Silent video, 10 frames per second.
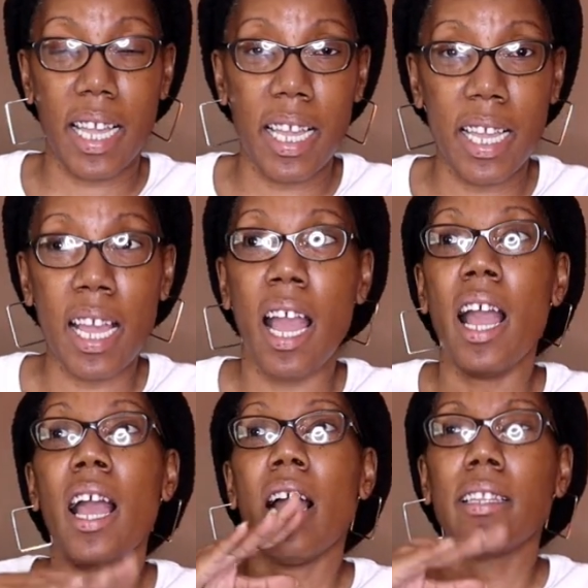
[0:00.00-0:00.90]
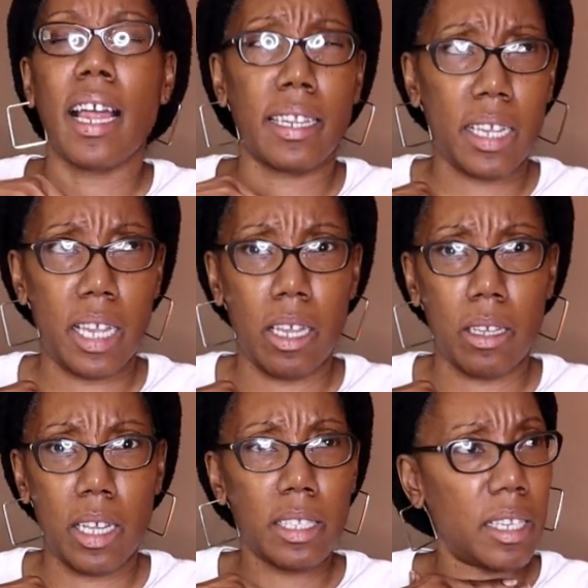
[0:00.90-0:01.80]
king, not the
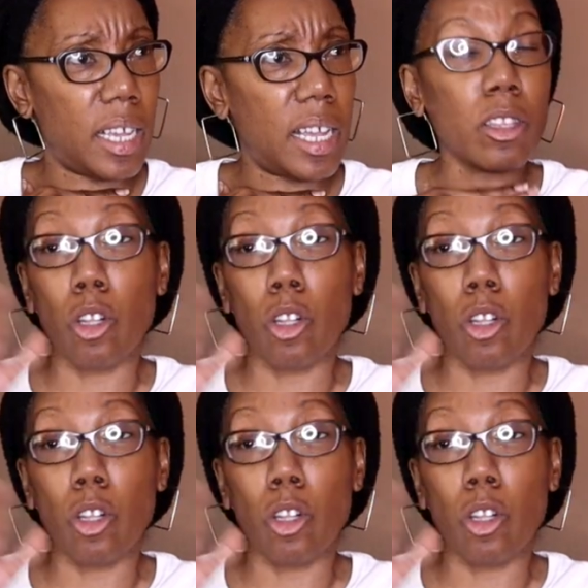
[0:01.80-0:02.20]
king. Is it the king?